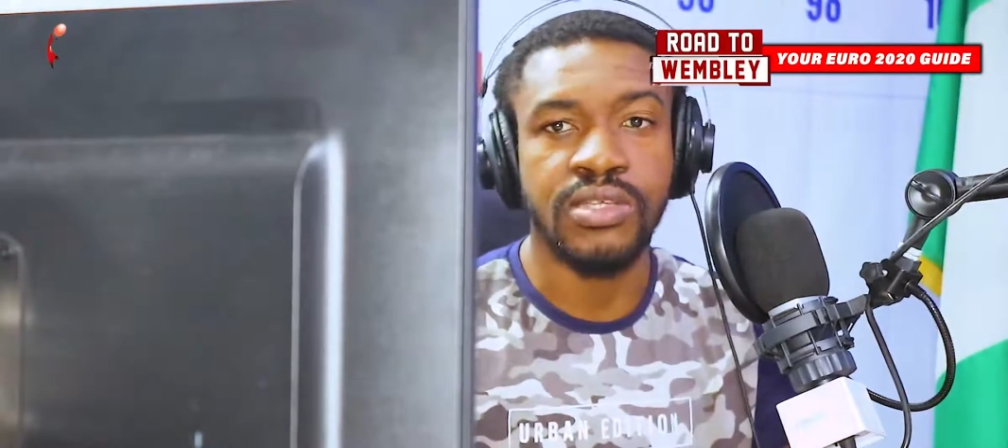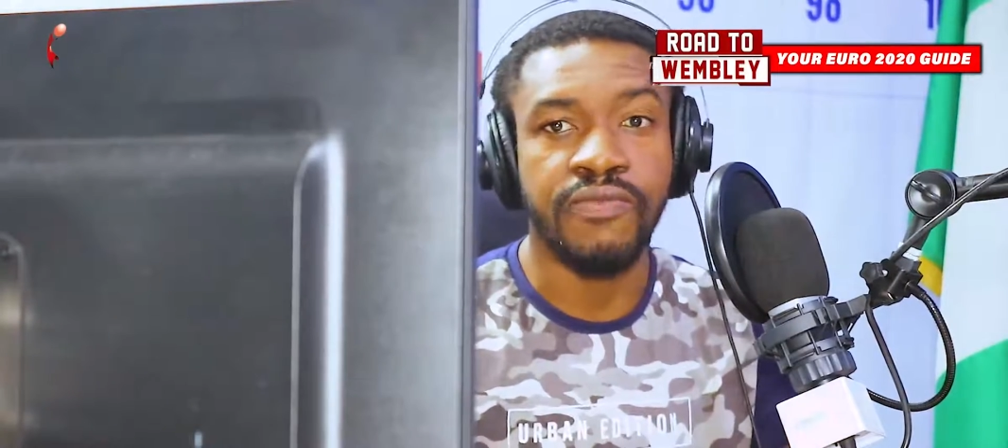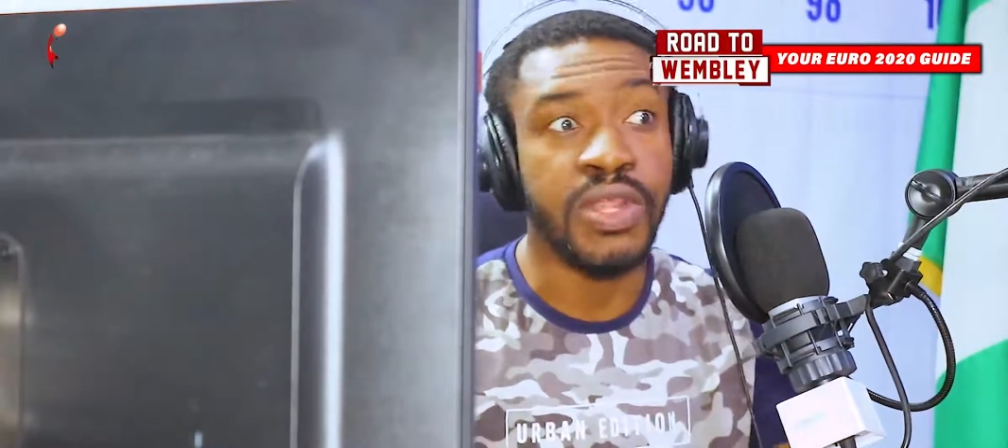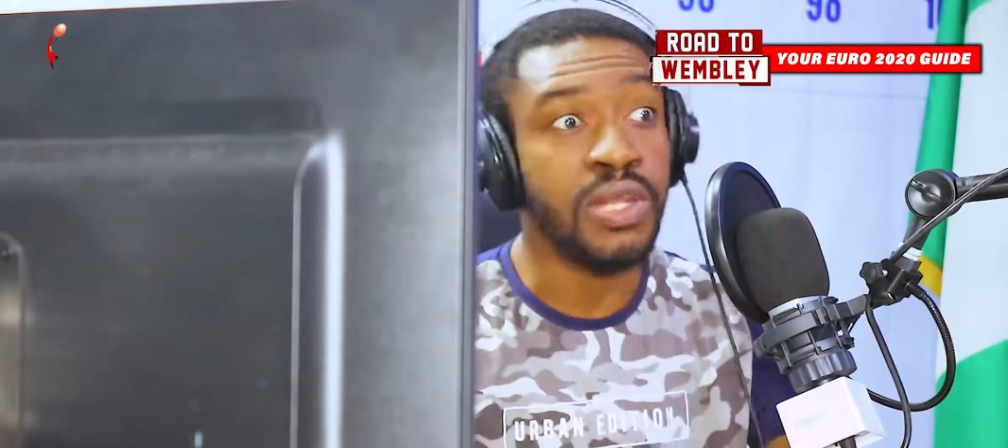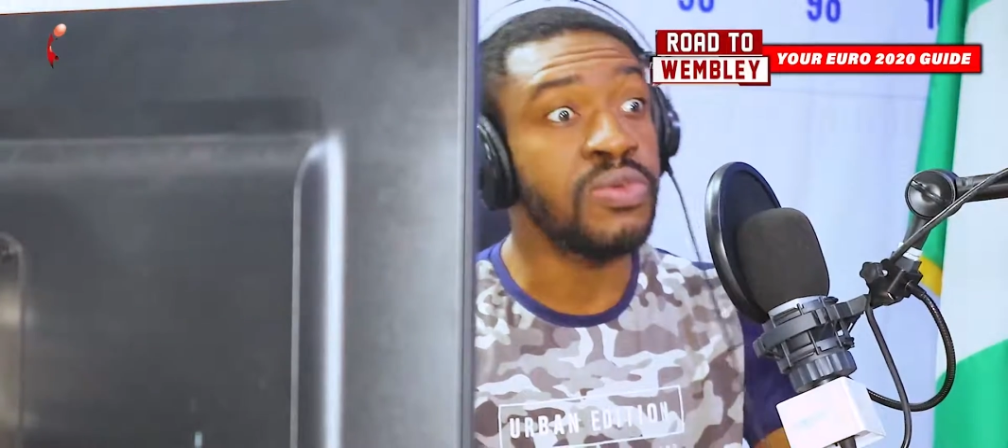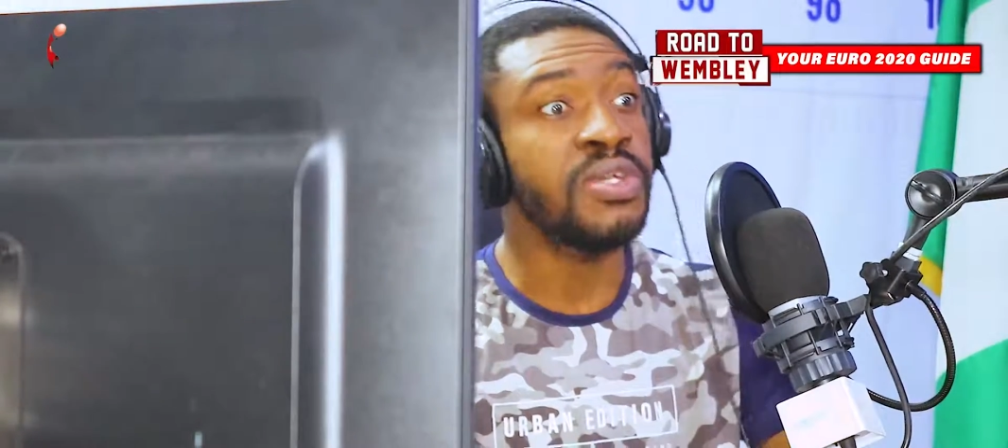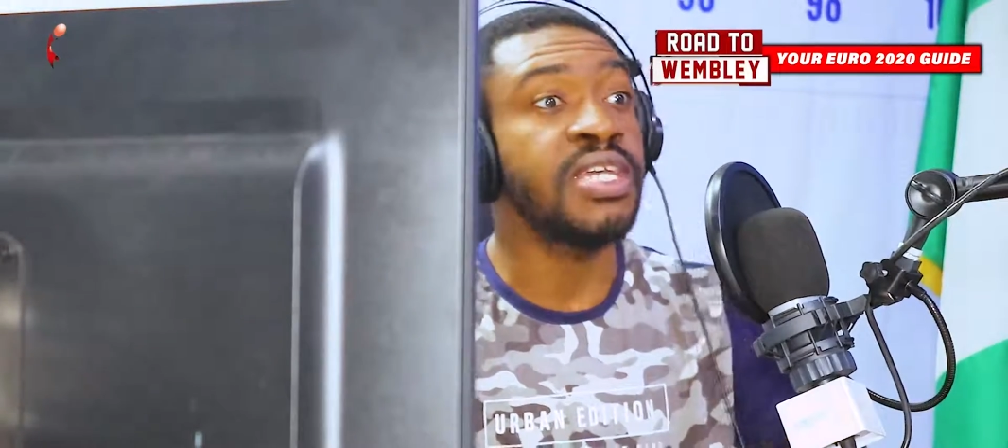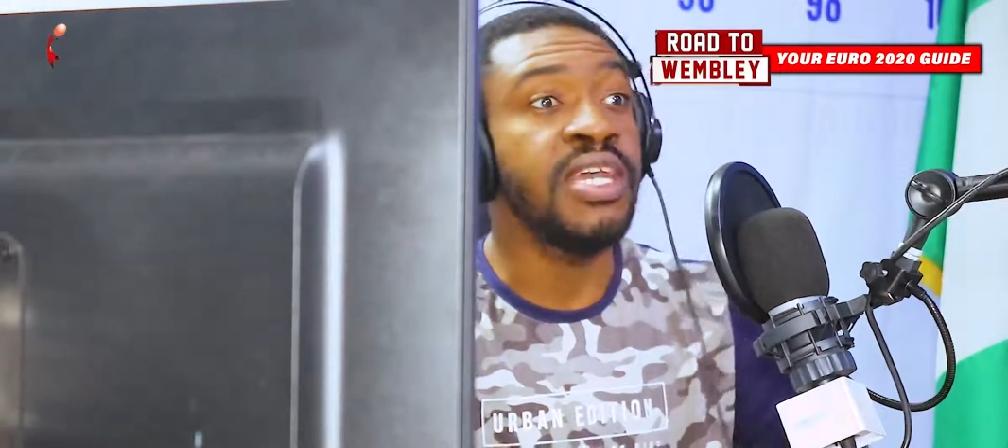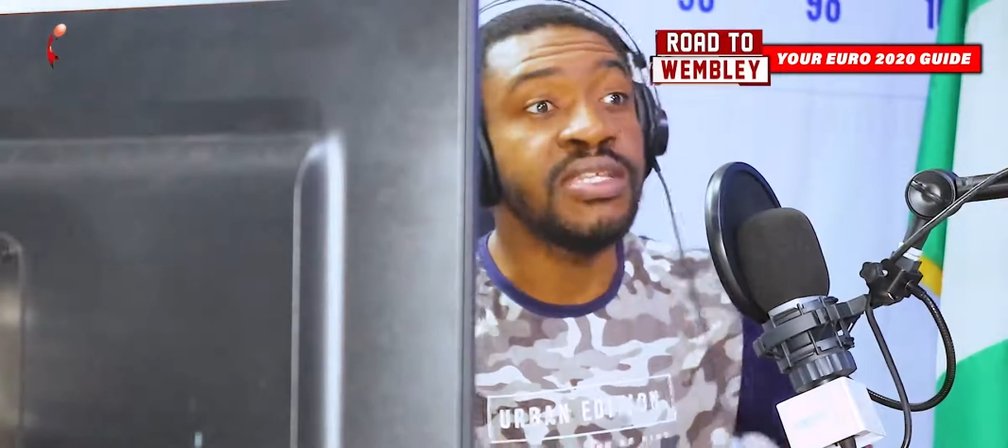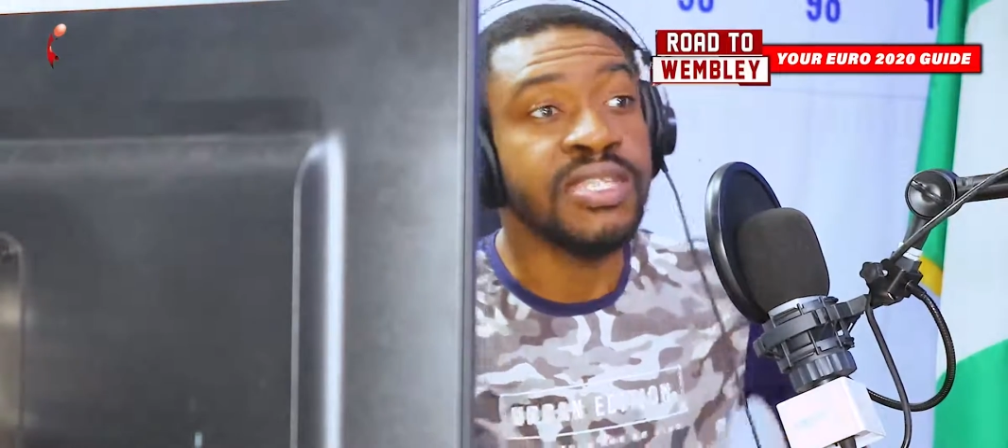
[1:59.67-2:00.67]
Federico
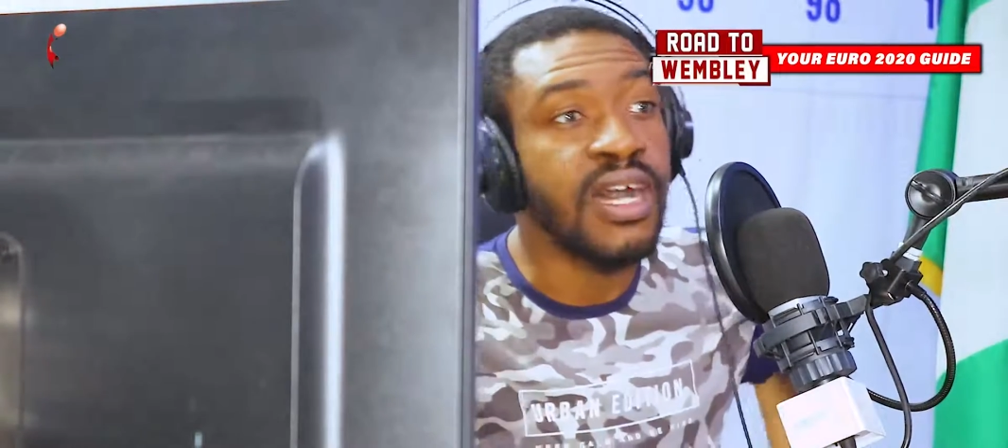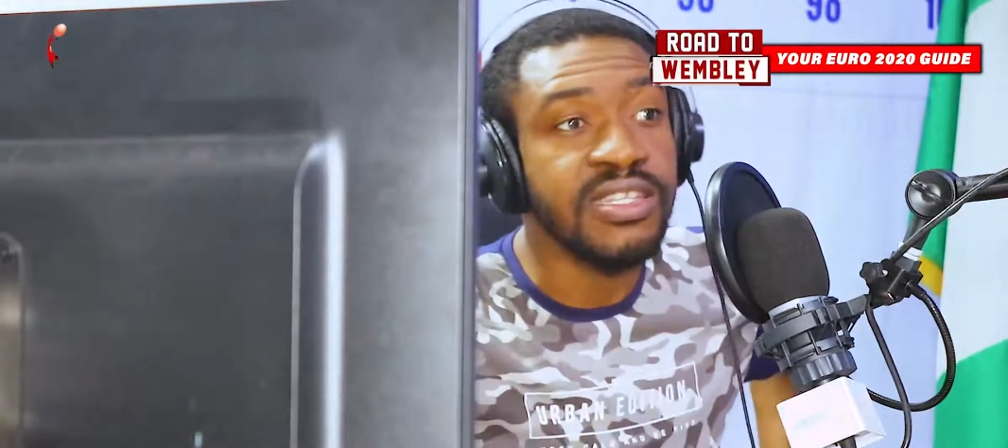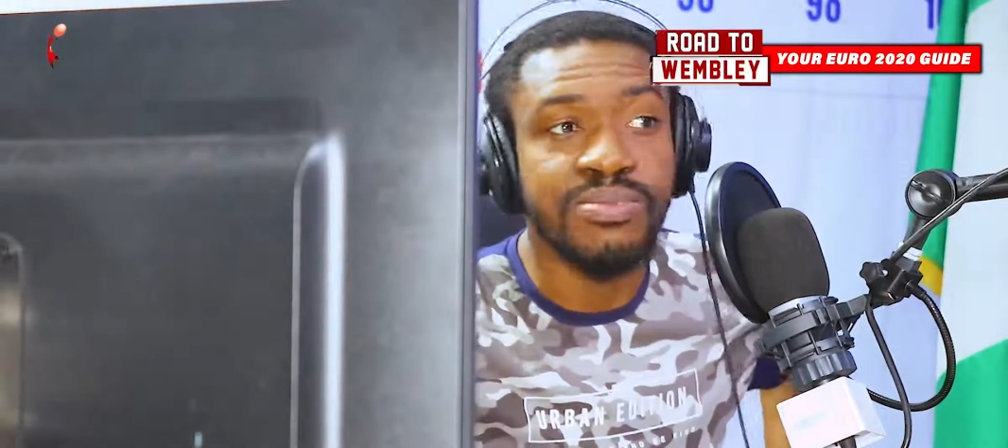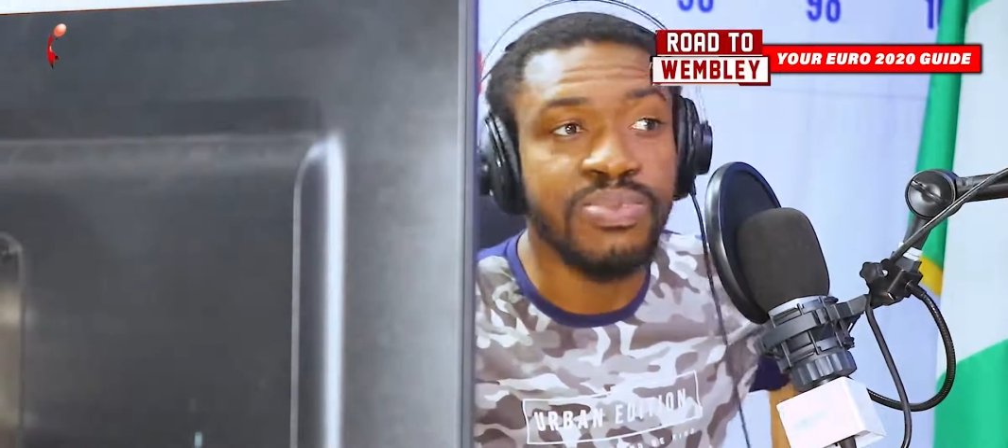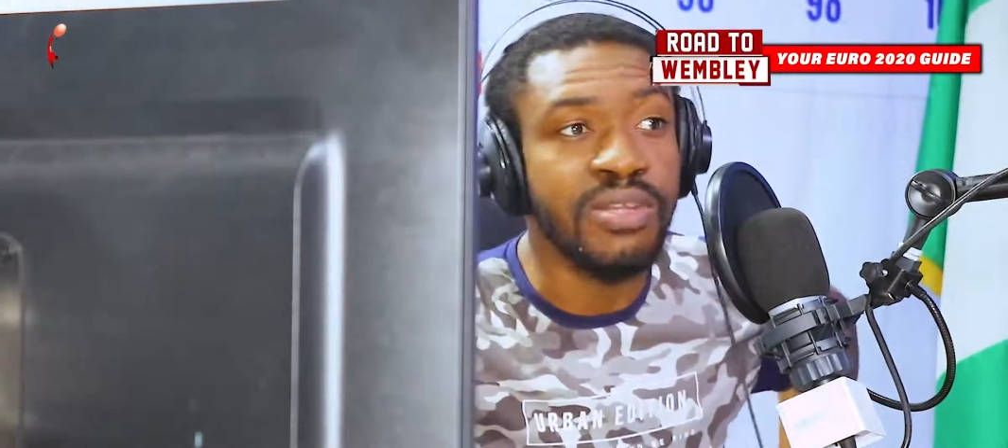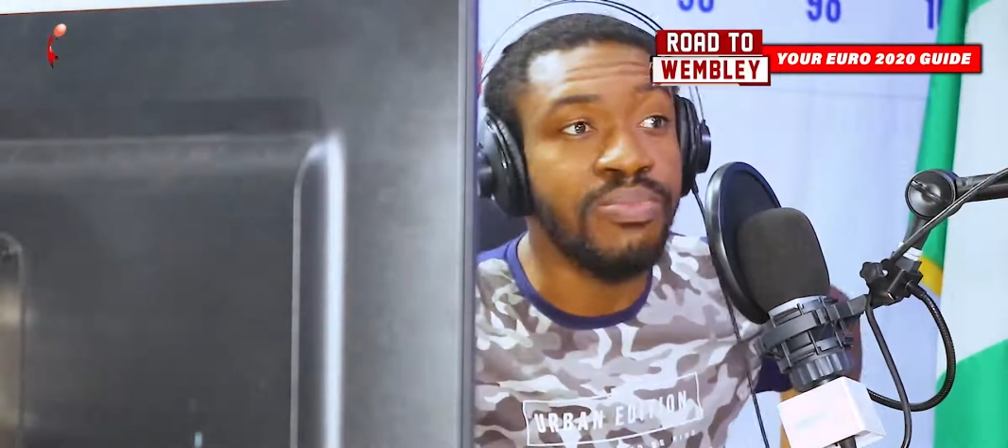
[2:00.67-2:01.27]
Chiesa hasn't played.